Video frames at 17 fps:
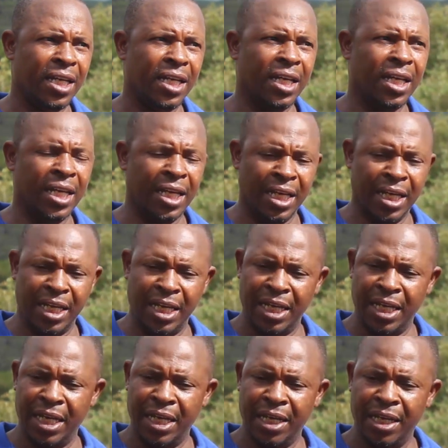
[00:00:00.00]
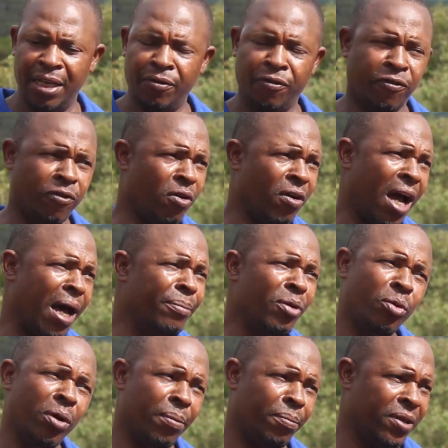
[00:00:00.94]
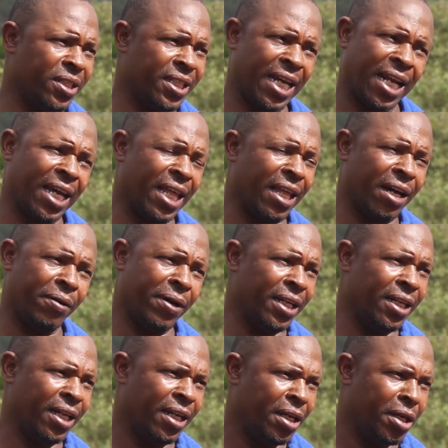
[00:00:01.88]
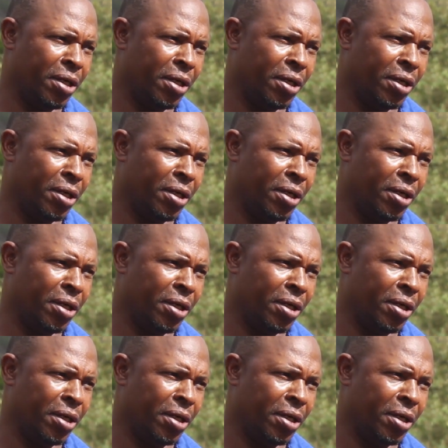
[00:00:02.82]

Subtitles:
4 armyworm is another one,